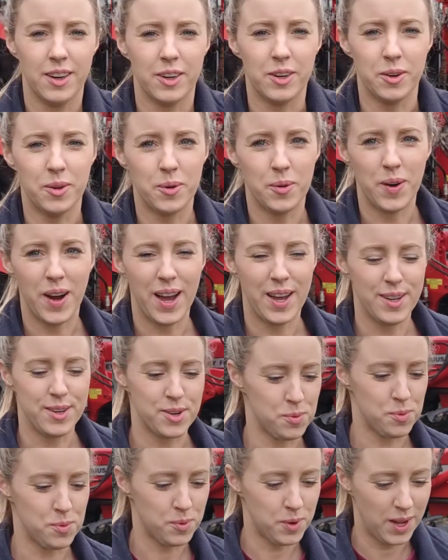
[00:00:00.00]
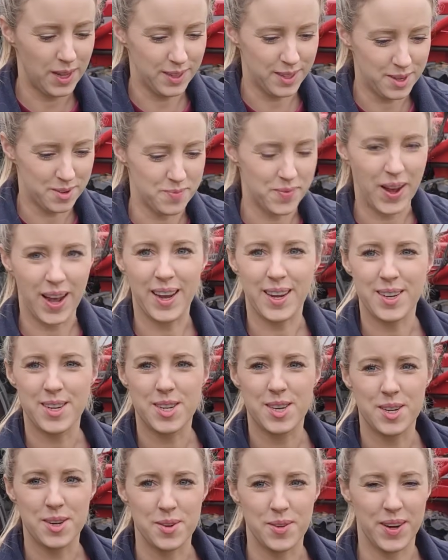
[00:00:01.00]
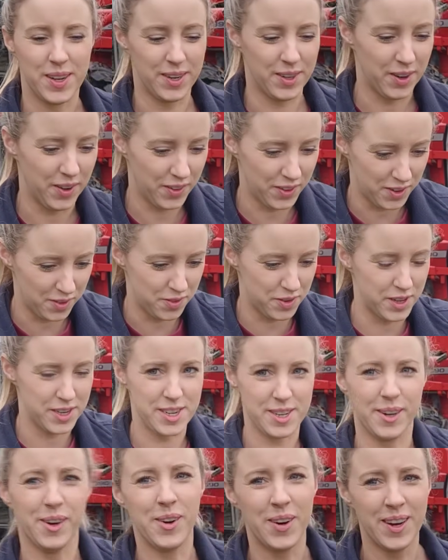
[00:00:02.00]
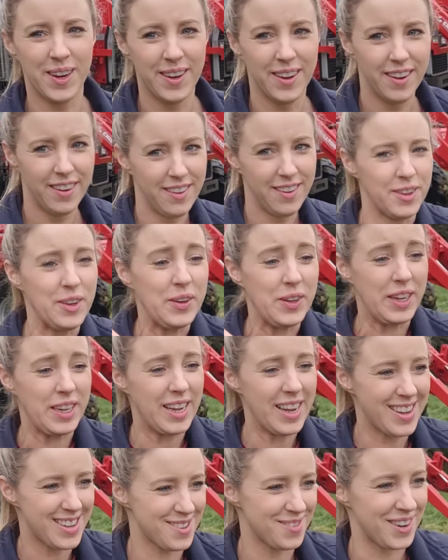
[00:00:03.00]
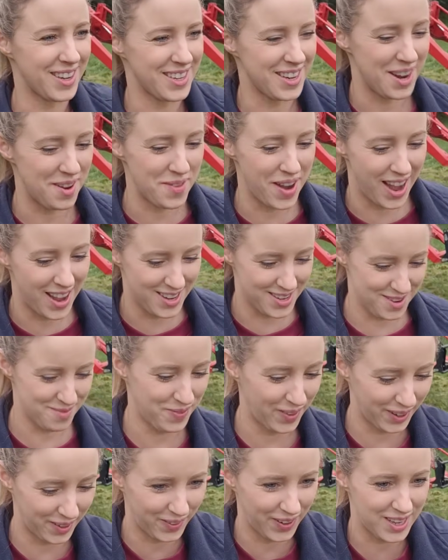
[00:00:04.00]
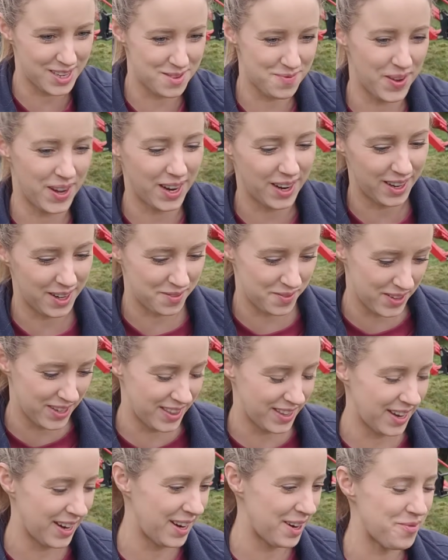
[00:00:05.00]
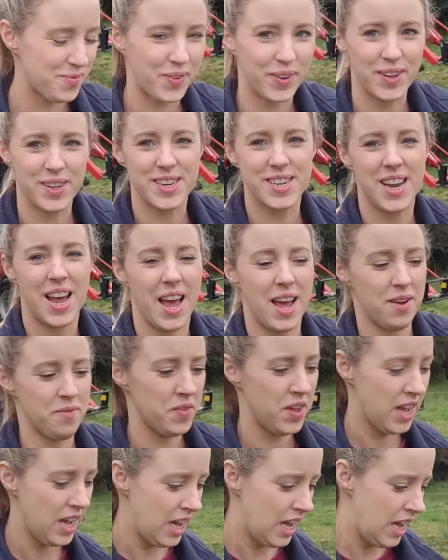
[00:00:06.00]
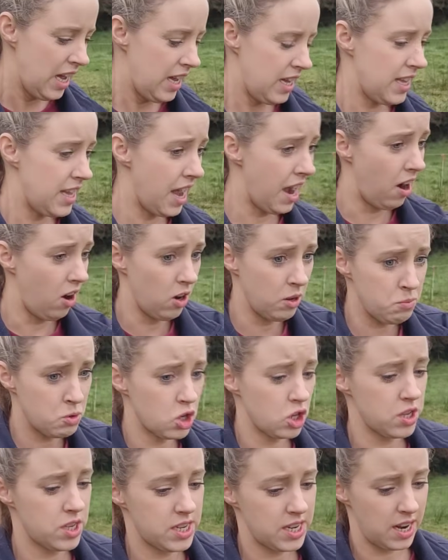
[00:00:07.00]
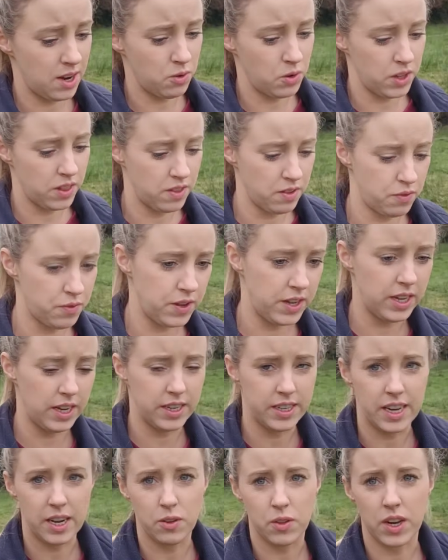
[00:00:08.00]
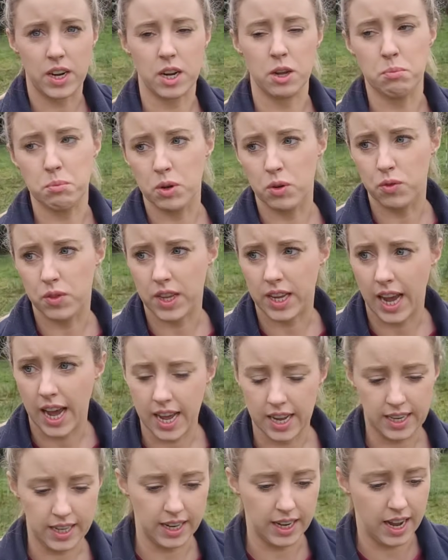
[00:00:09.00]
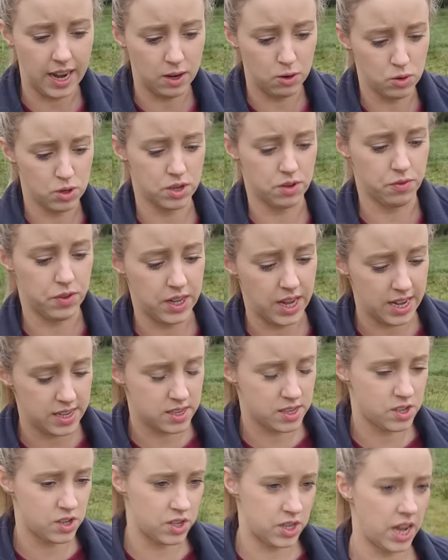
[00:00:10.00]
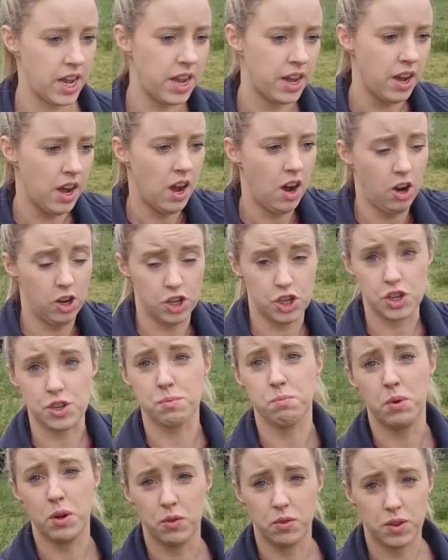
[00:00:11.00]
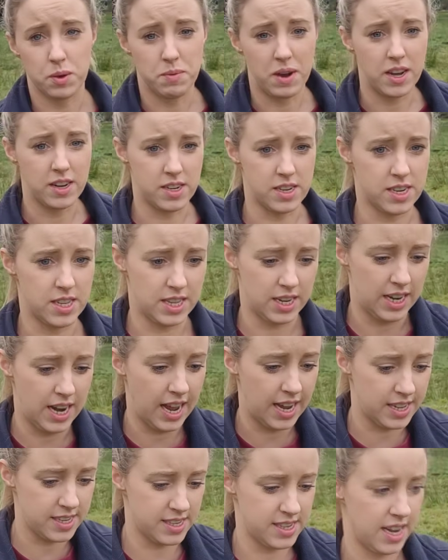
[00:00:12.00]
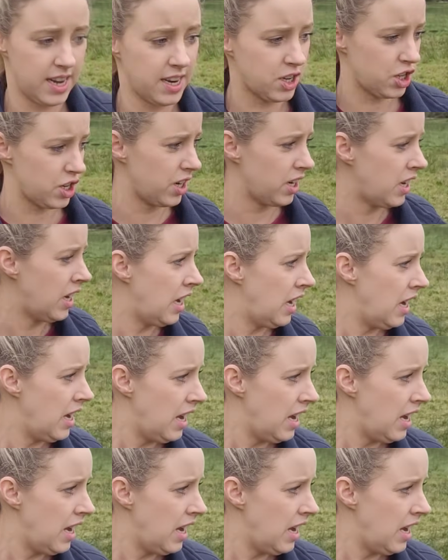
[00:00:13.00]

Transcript: Hello and welcome back to another video. You can guess what I'm at by what's behind me there, but yeah, I'm just down in the field now that I moved the cattle out of yesterday. I just moved them on to the next section